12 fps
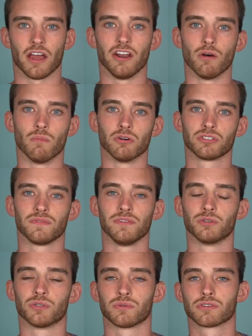I know most of you
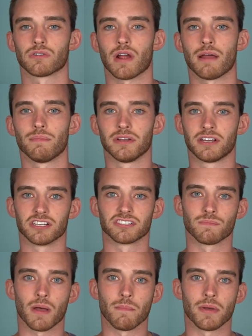subscribe because
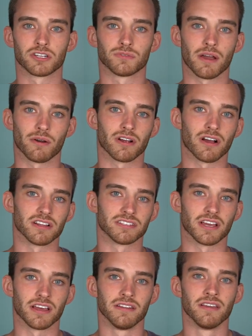of my mesh router
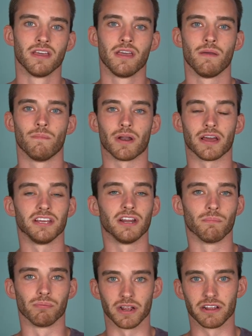content, but I need a
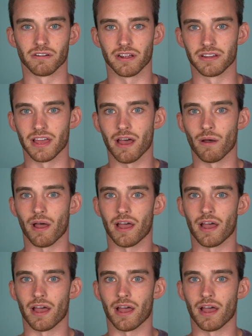break right now.